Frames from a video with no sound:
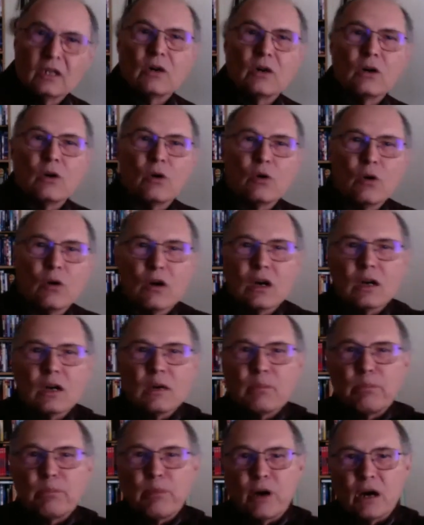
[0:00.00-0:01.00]
or
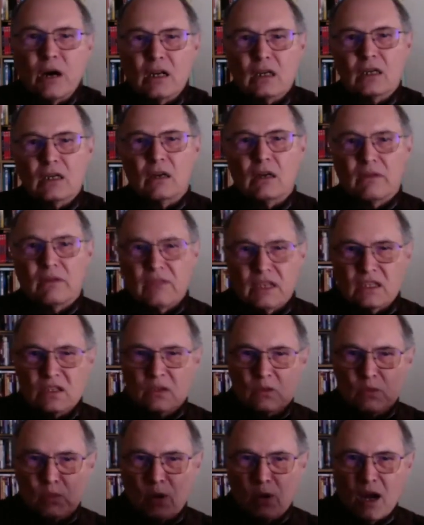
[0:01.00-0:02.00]
part of these
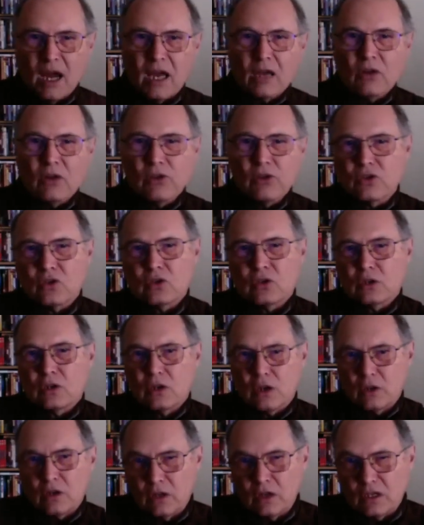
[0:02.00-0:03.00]

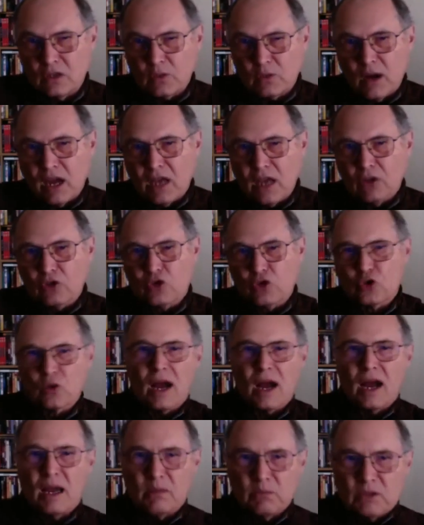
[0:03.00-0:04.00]
wild
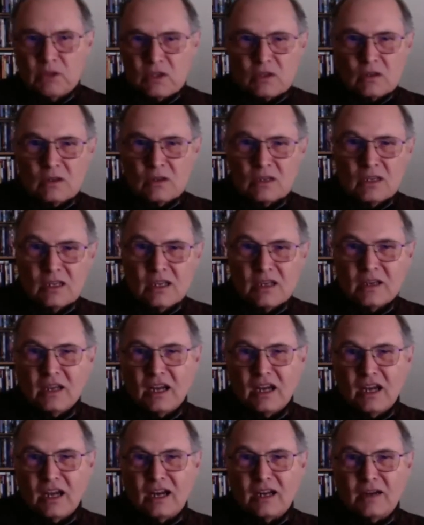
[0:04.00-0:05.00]
tribes.
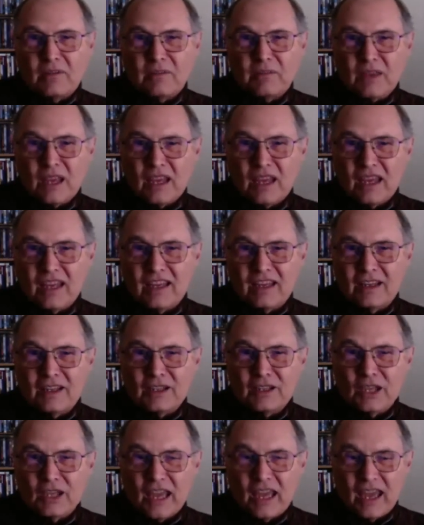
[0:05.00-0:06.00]

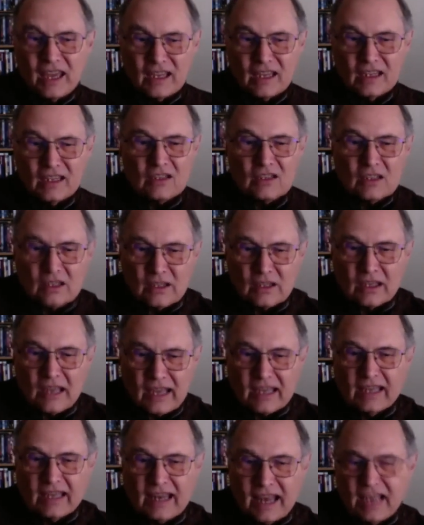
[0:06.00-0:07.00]
And
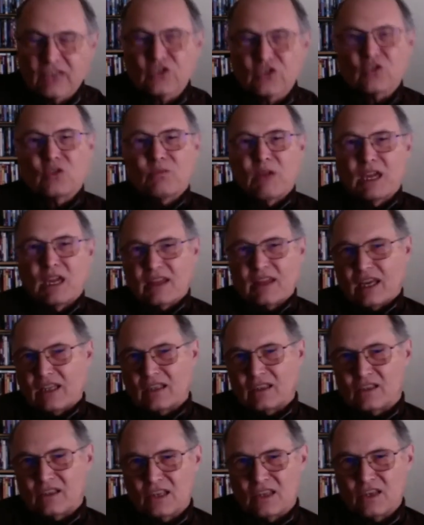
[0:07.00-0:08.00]
it has to make that
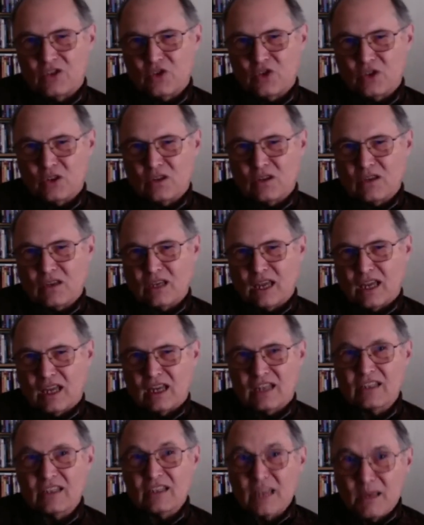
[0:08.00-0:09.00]
decision. And
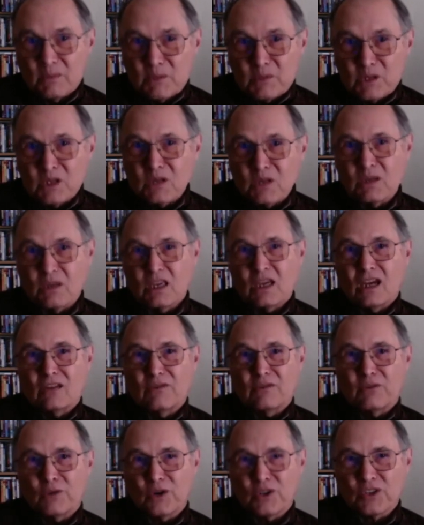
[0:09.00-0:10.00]
it seems to be,
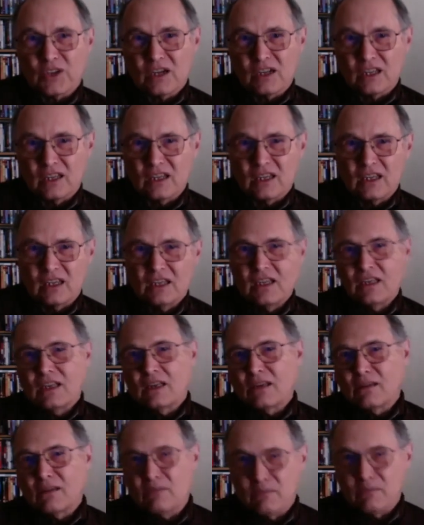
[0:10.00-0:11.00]
unfortunately,
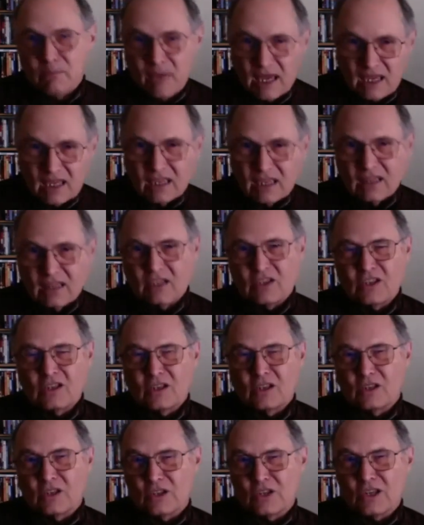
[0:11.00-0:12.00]
making this
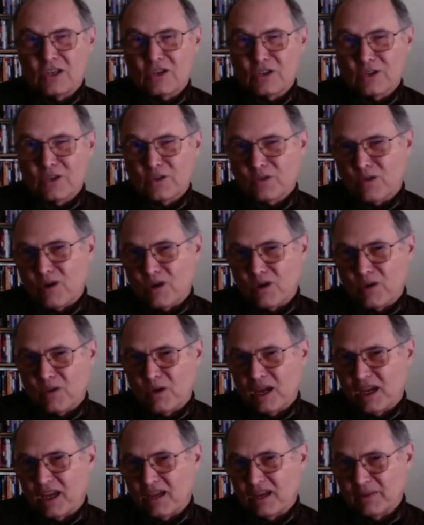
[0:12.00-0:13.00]
decision the wrong
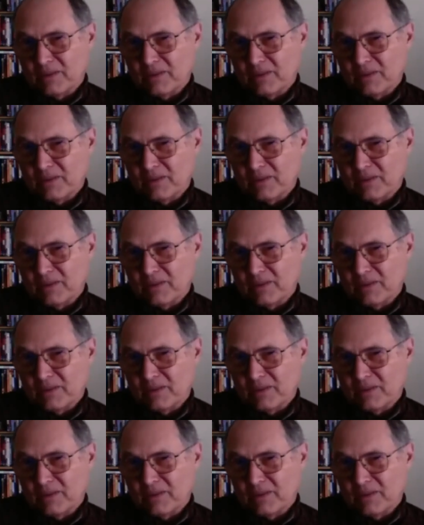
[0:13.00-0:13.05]
way.